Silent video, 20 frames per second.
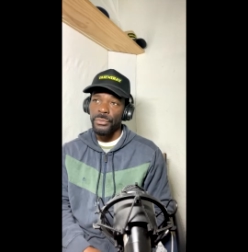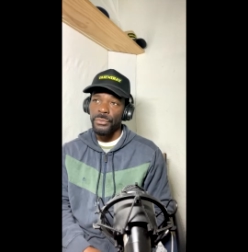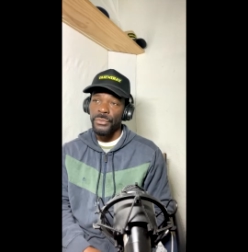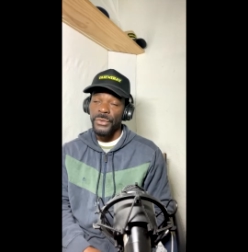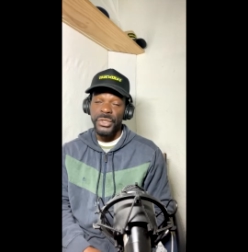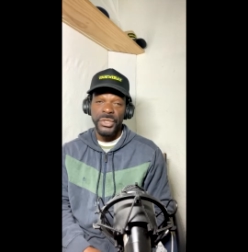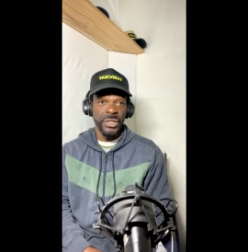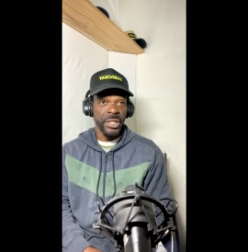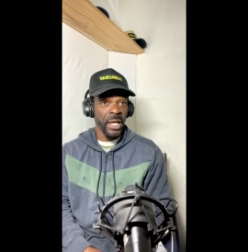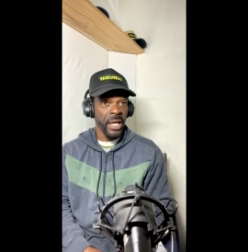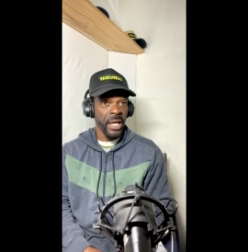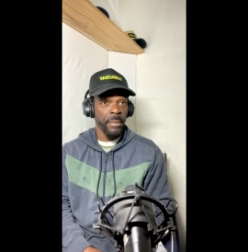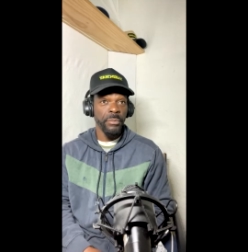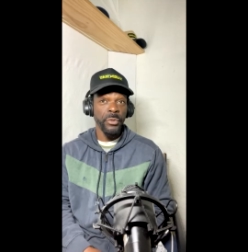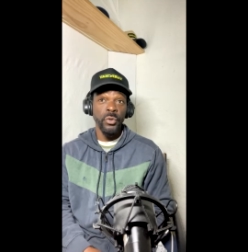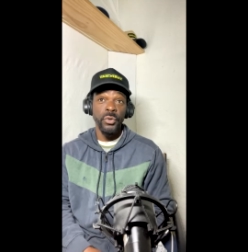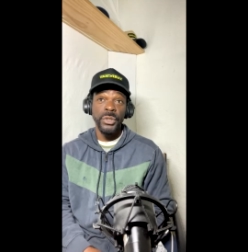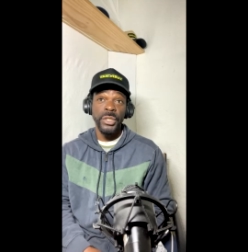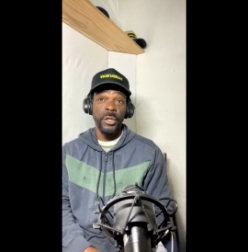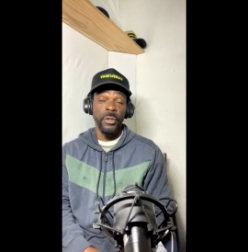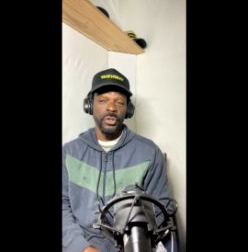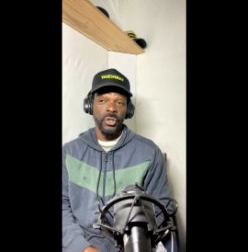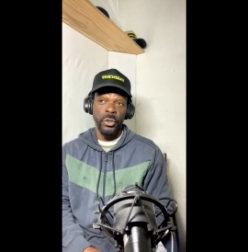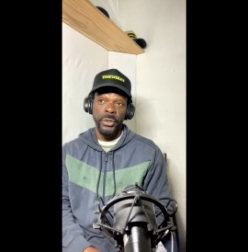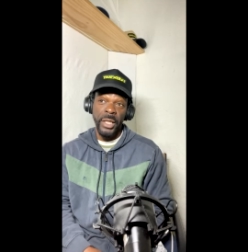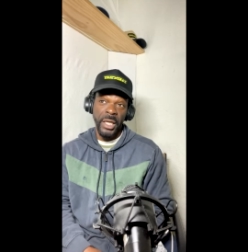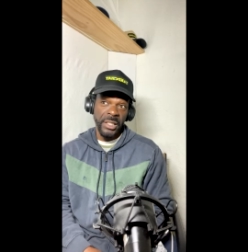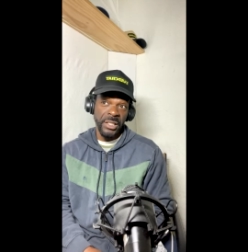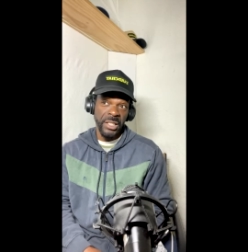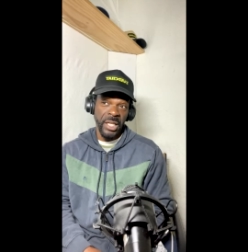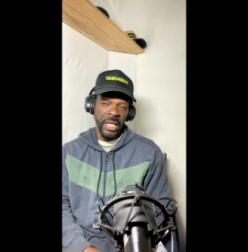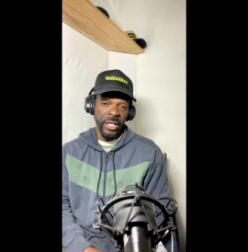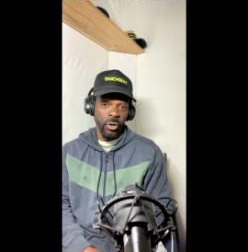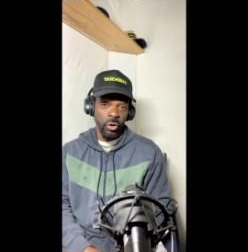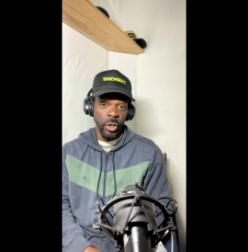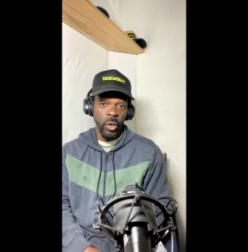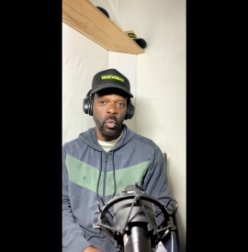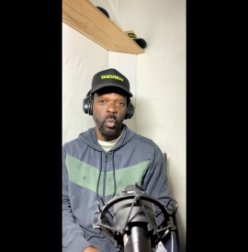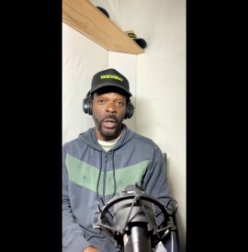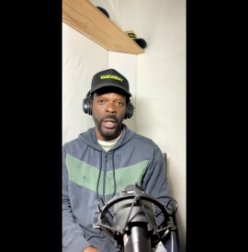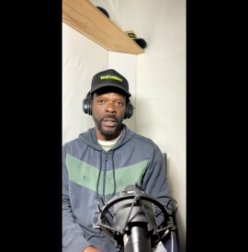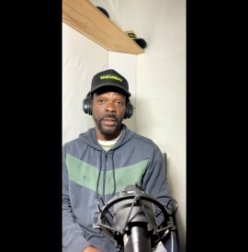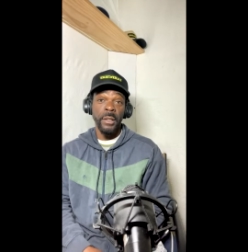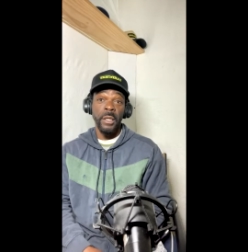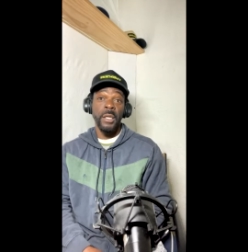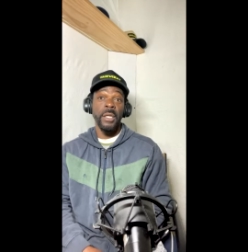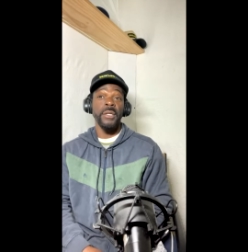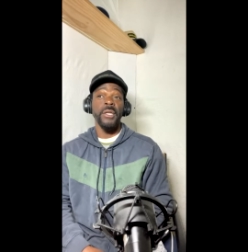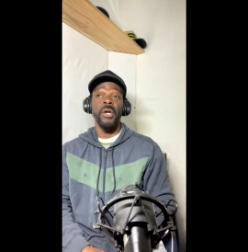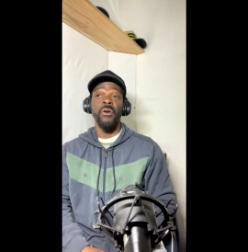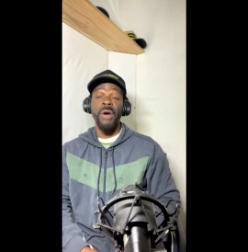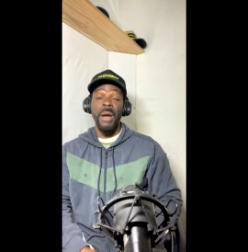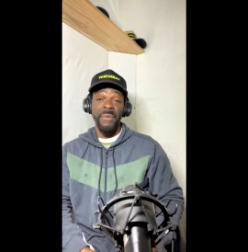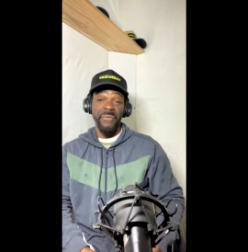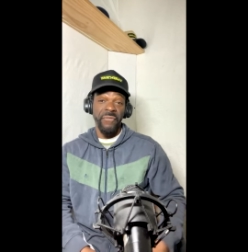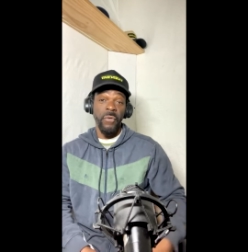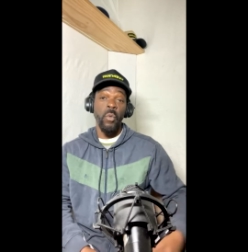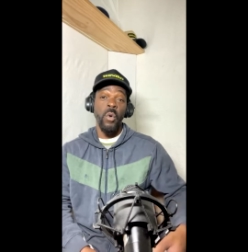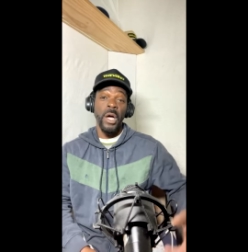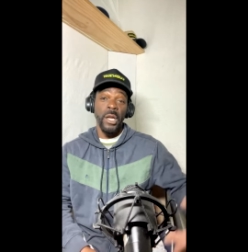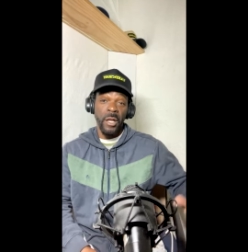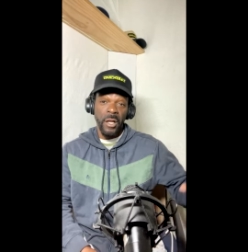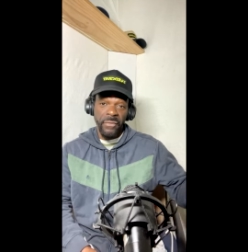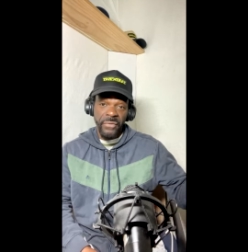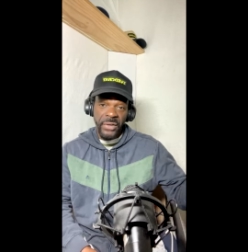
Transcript: Same music. So next year he gonna win the Grammy for One Love